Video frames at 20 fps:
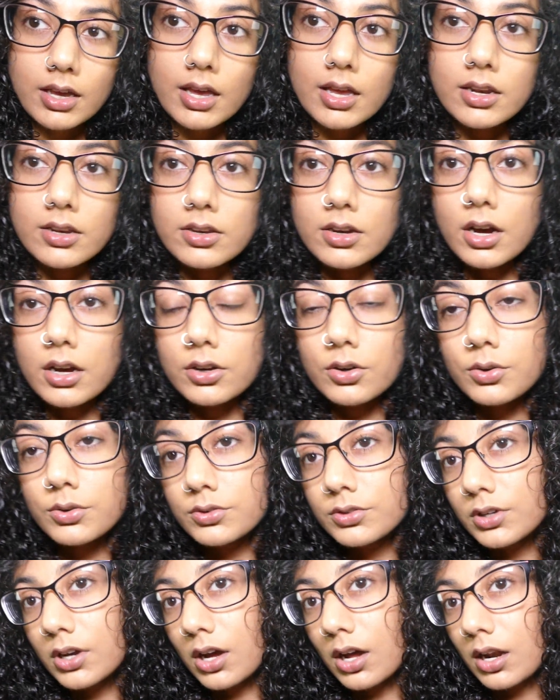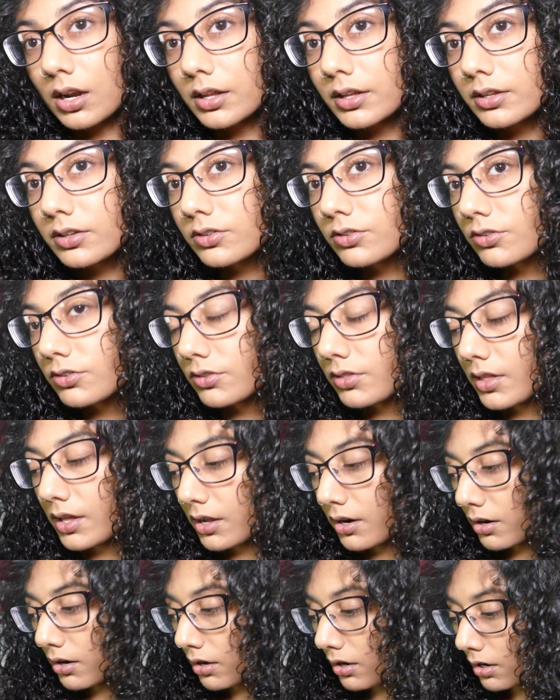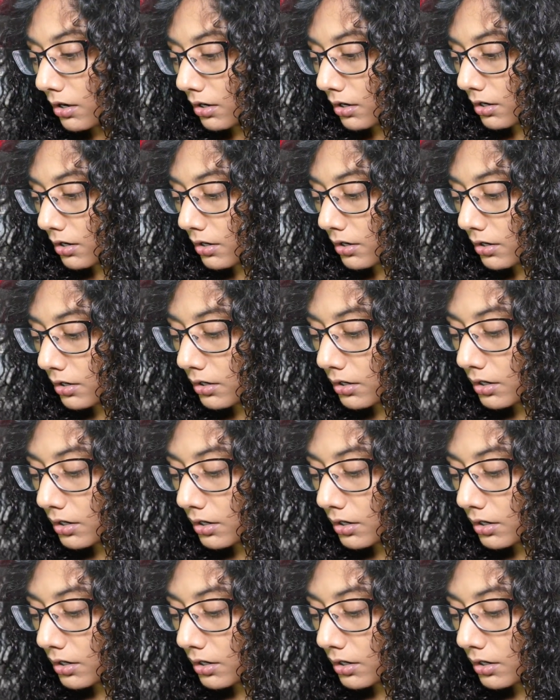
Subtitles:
and not go to college, there are